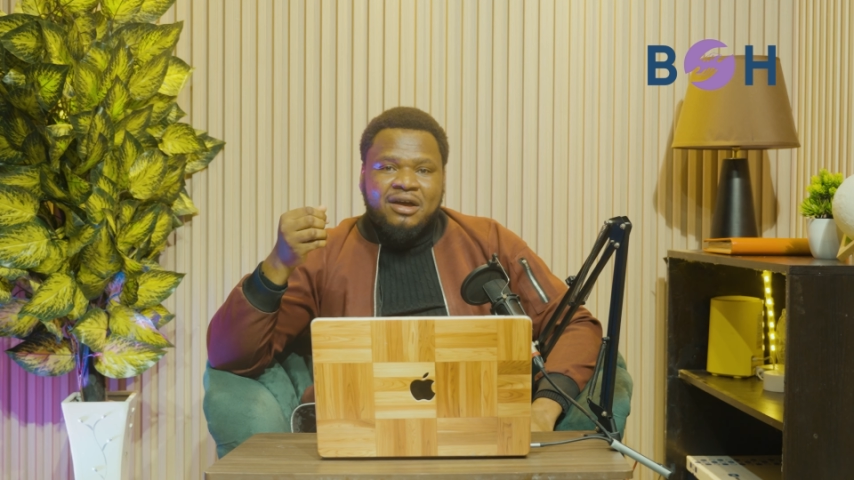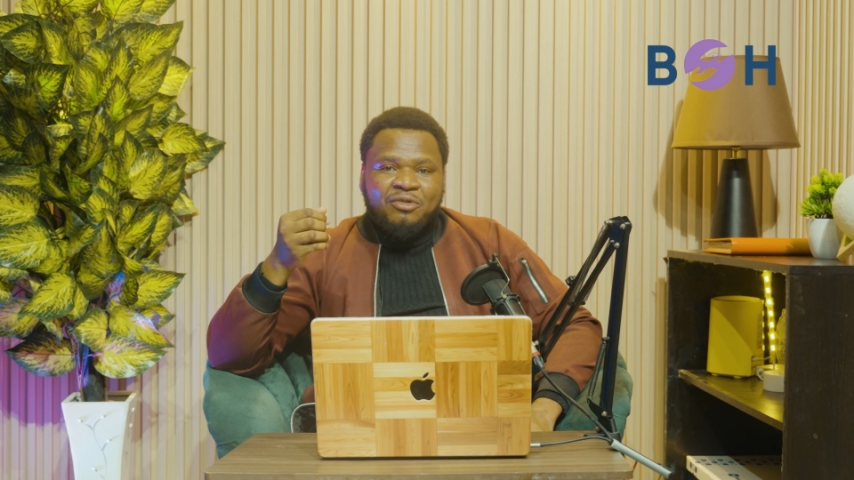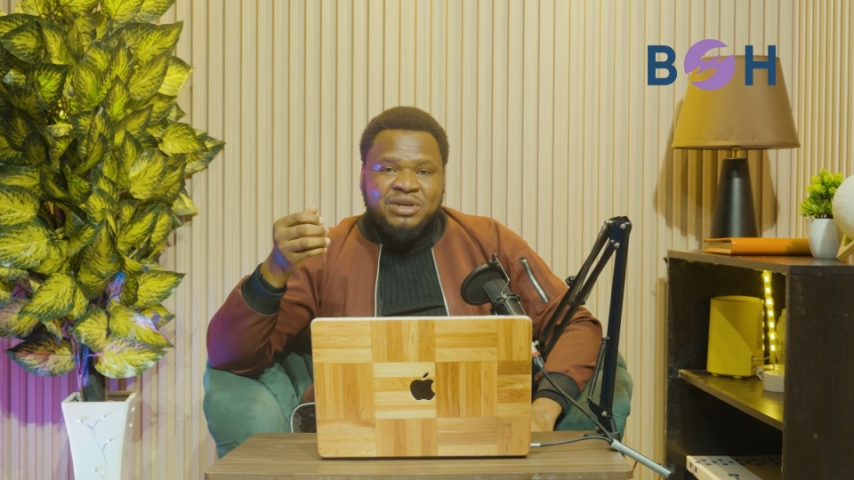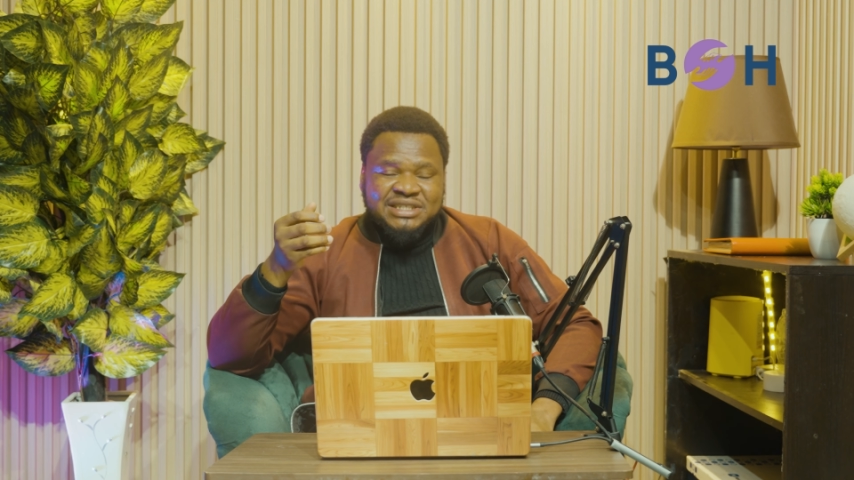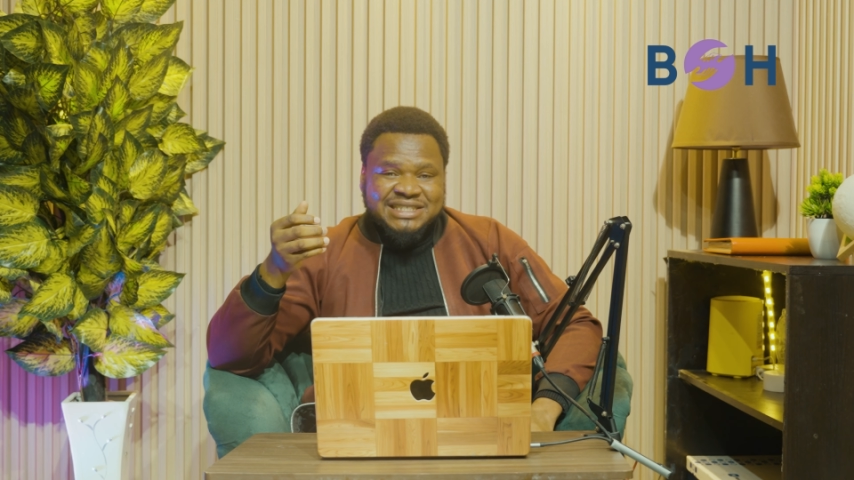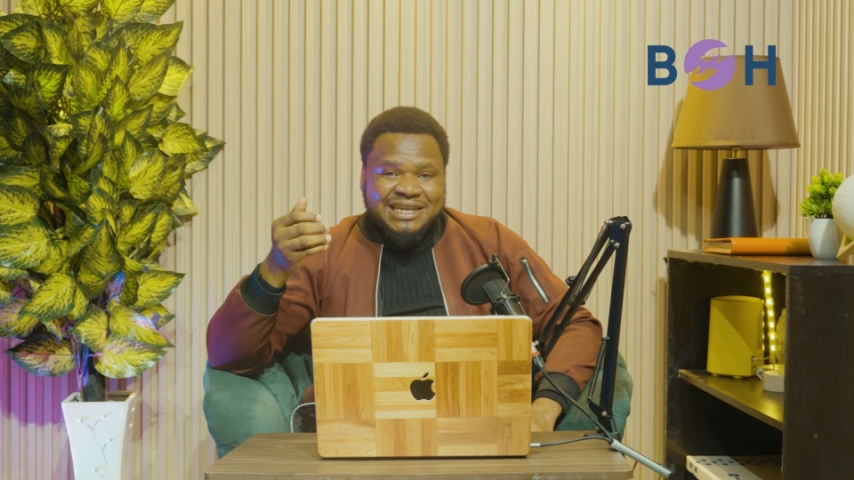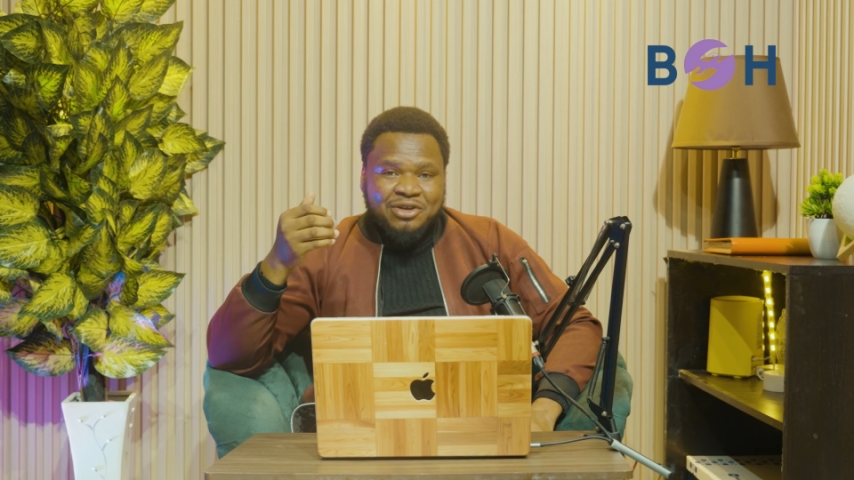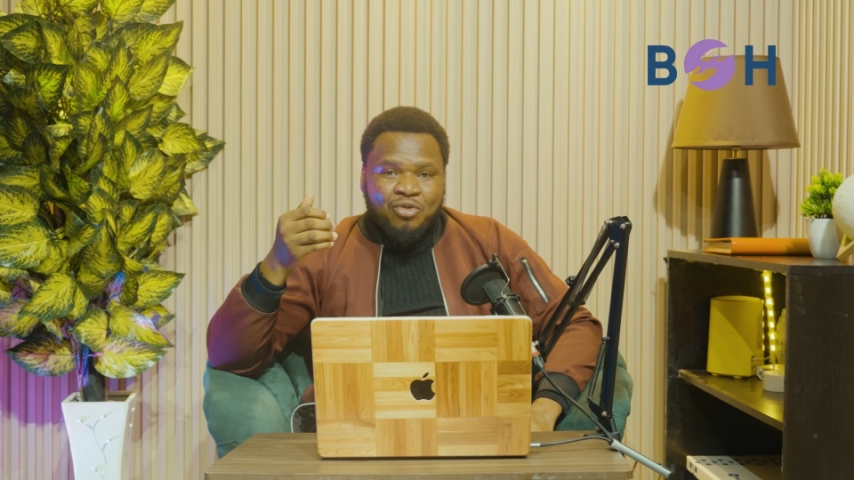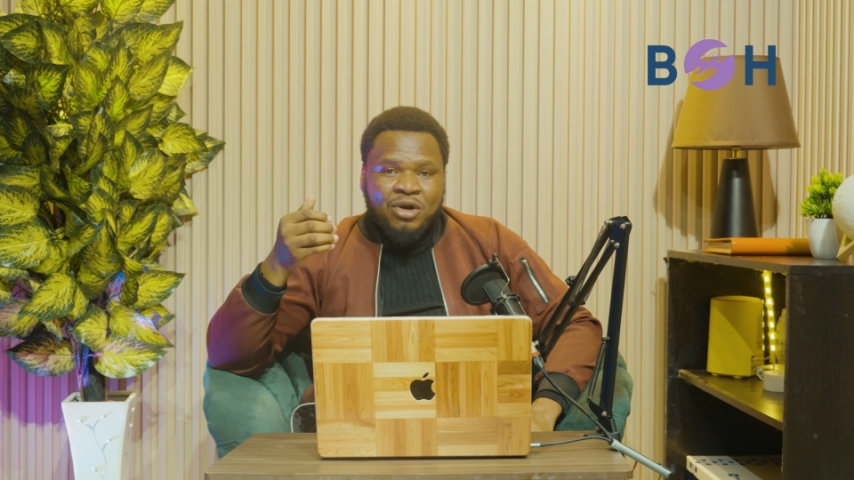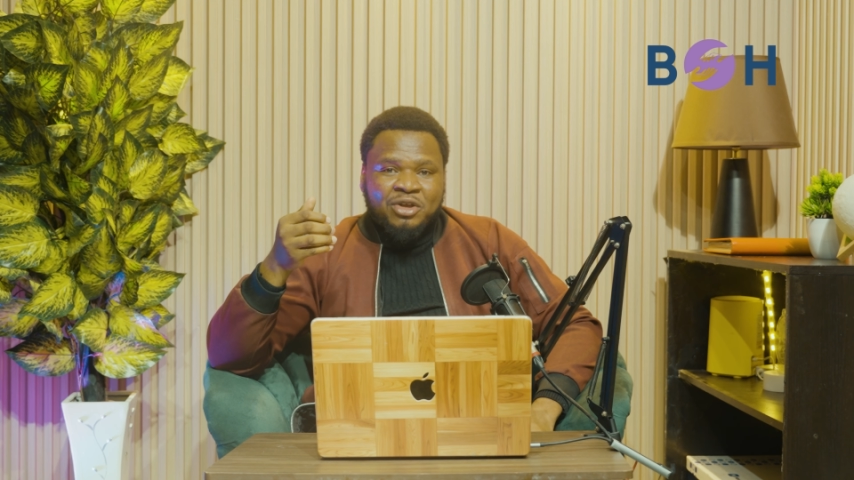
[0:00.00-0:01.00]
where she's not the
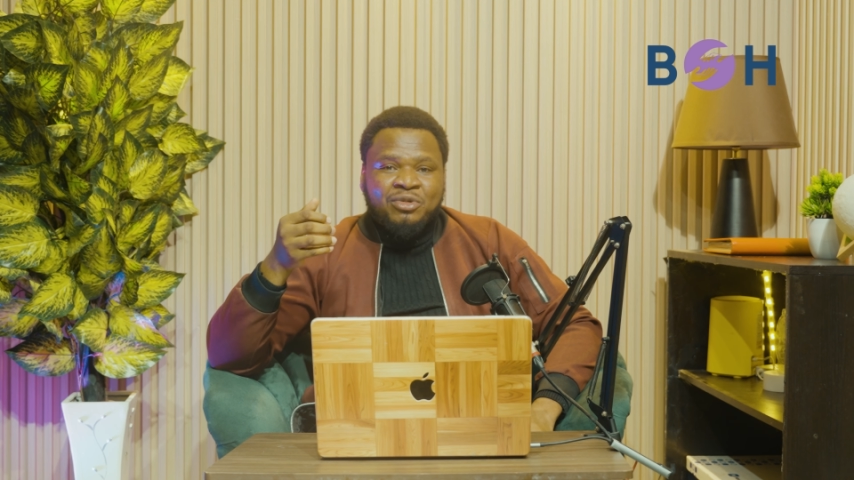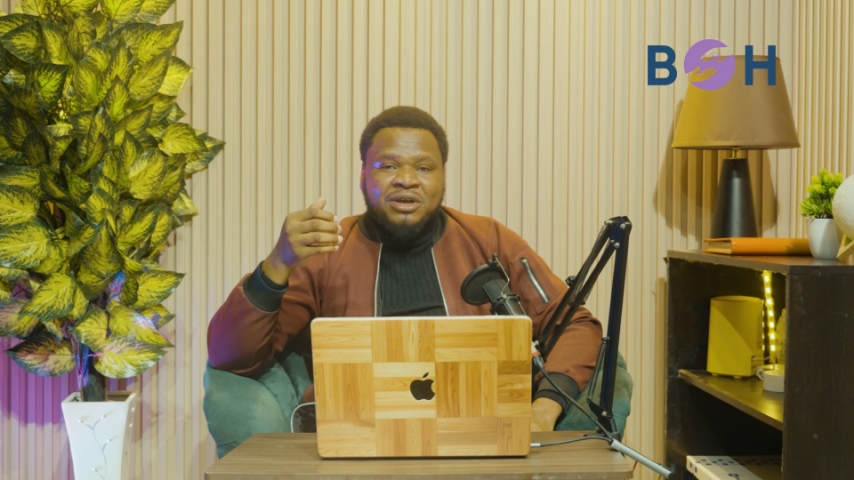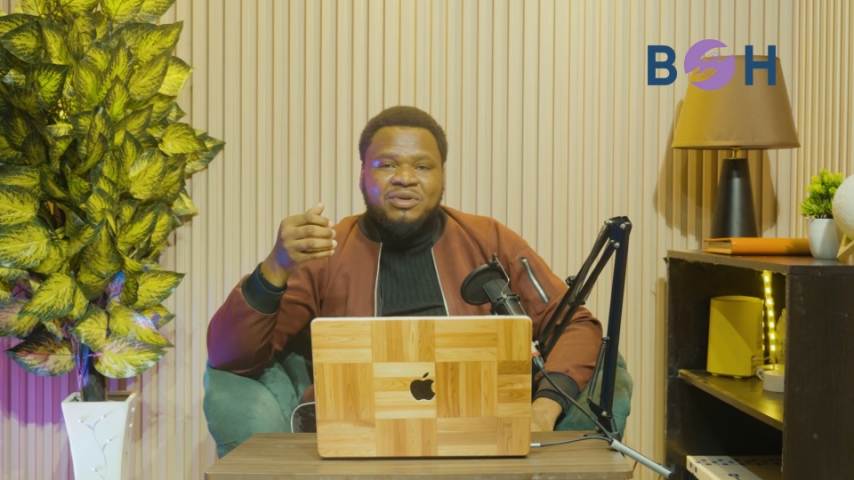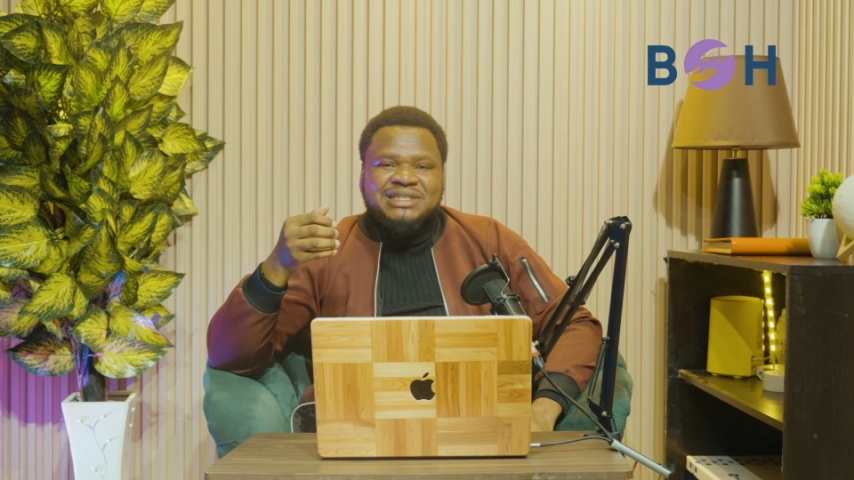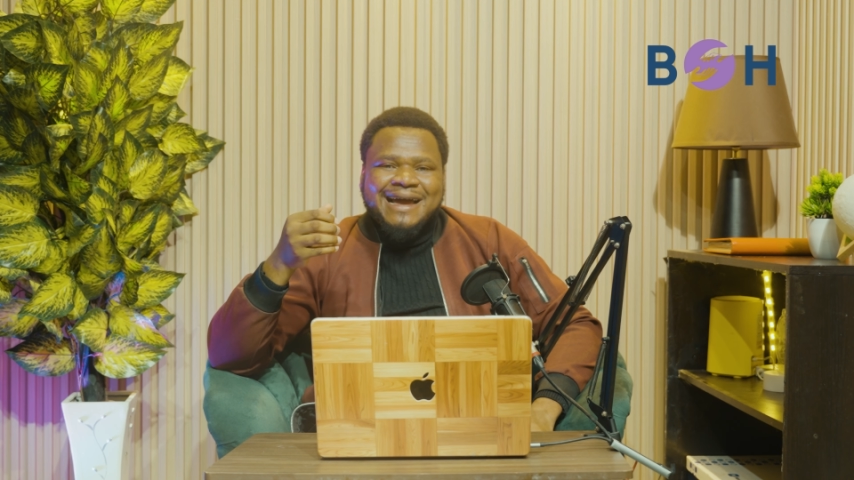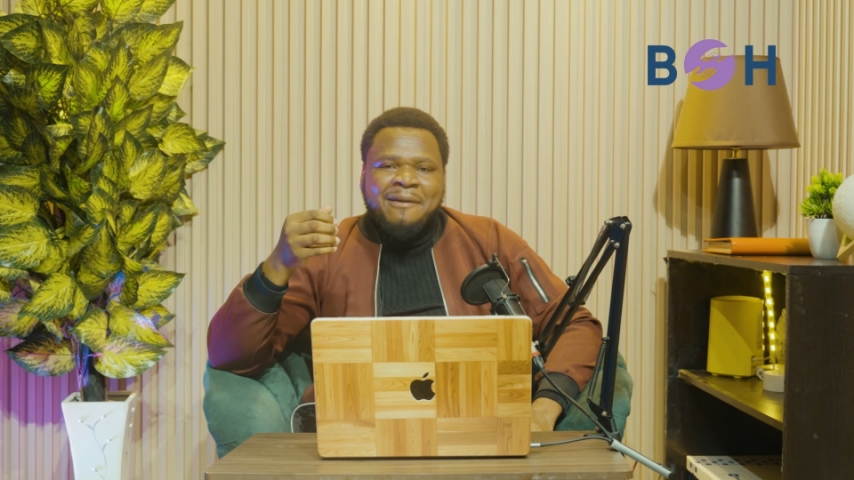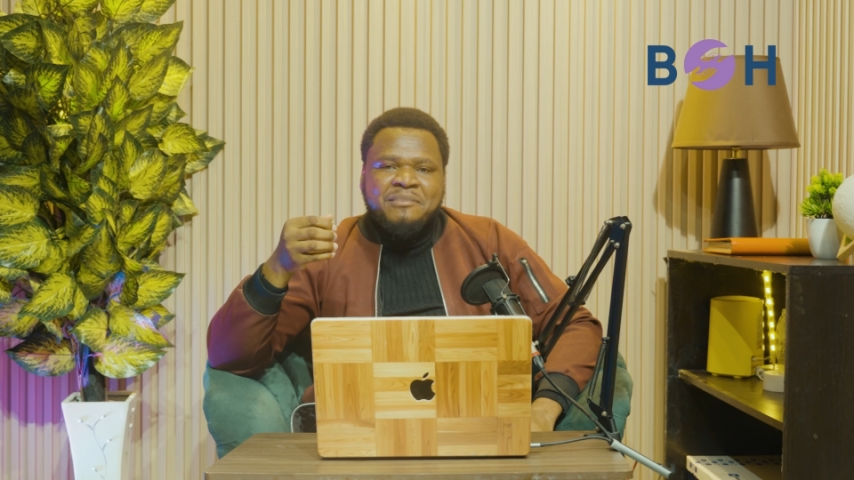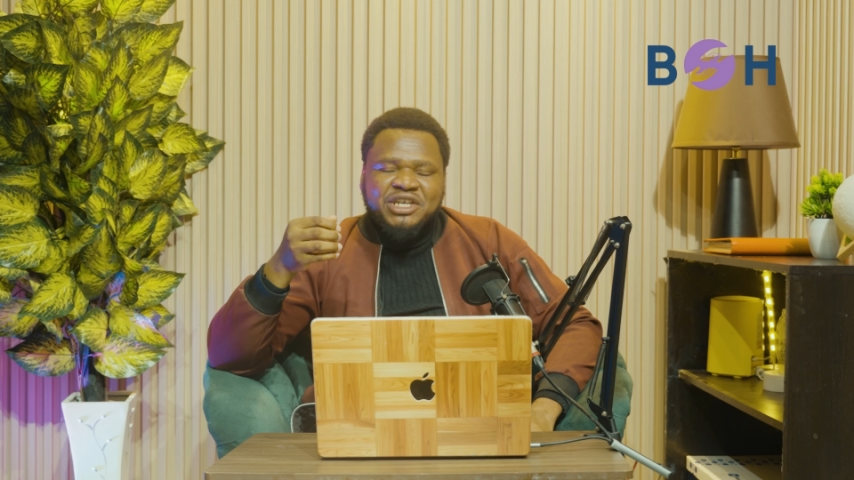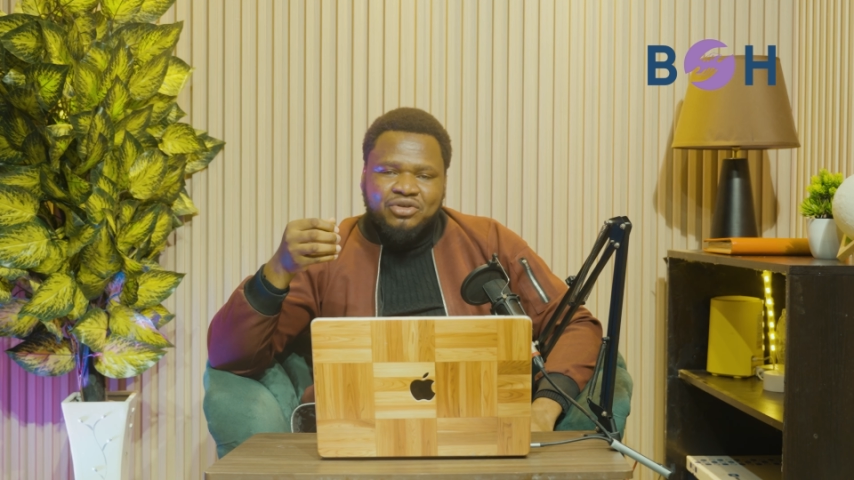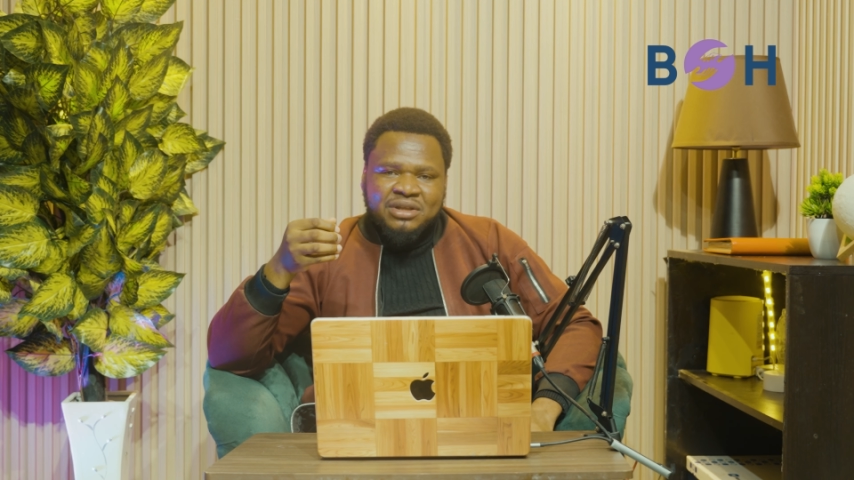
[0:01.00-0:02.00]
one where she can
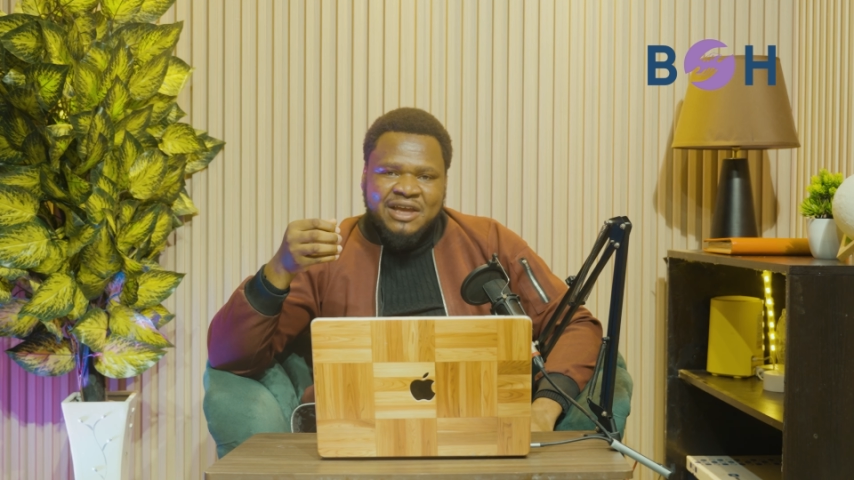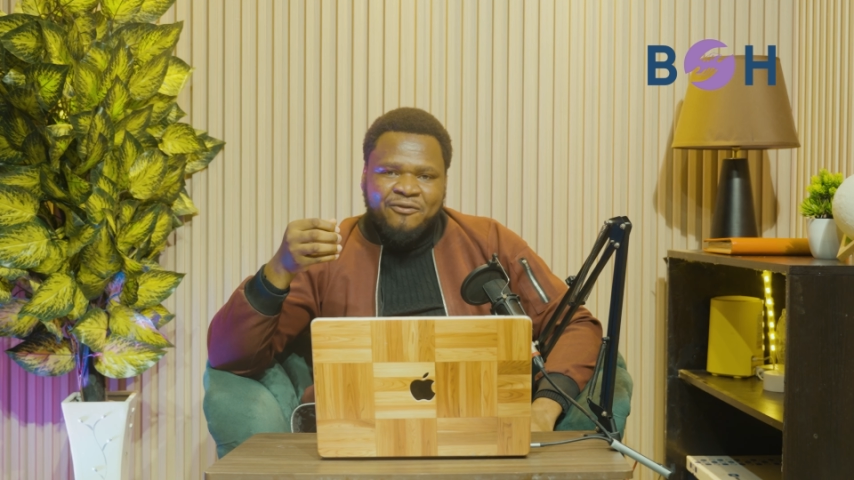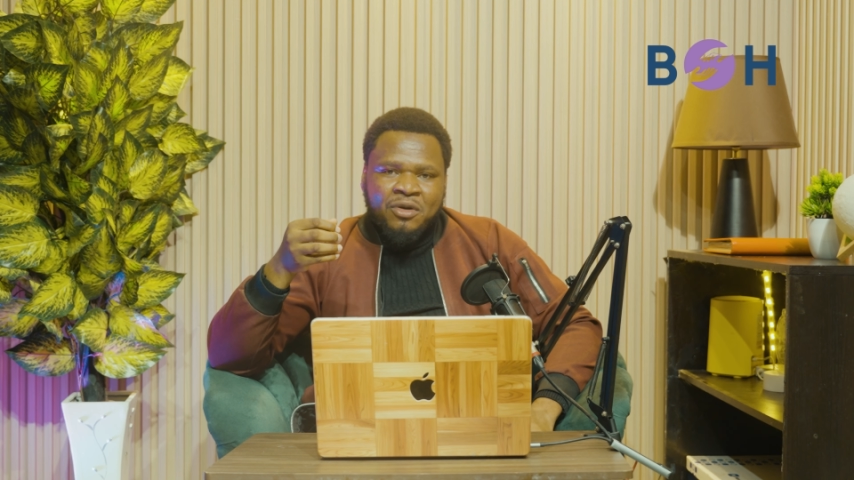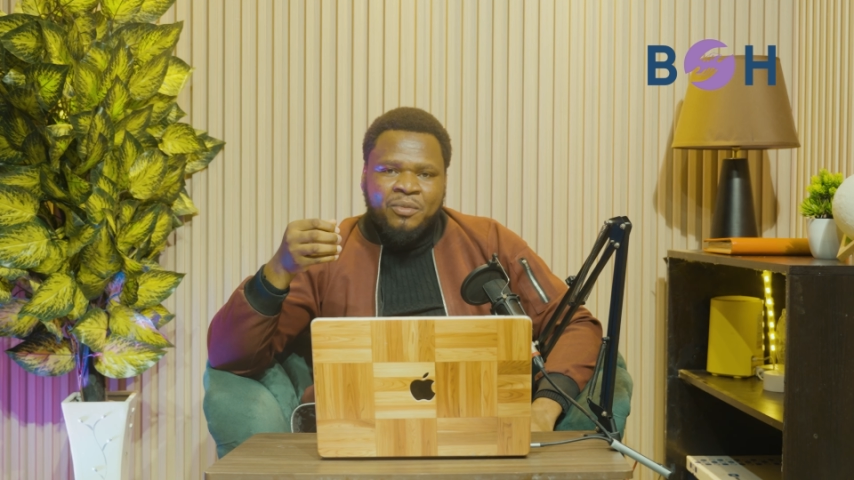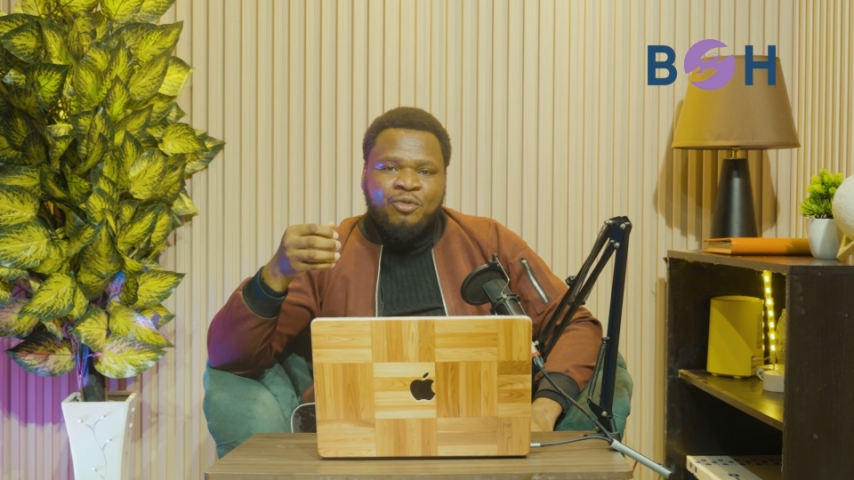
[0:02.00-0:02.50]
mess your life up,